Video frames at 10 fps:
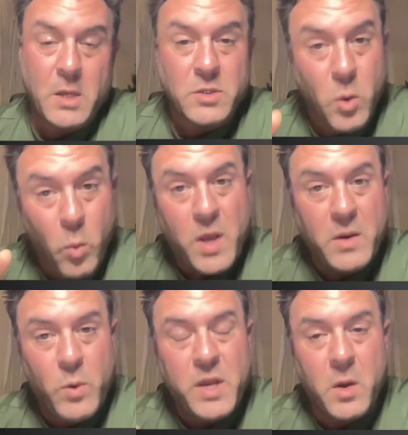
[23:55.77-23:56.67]
So
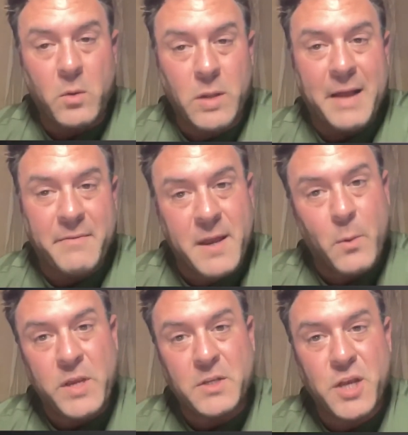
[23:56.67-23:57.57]
when we go live that
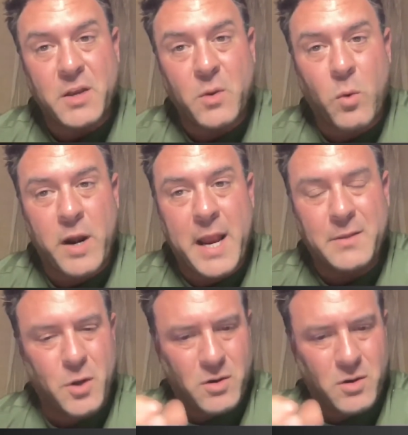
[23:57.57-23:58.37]
week of January 8th,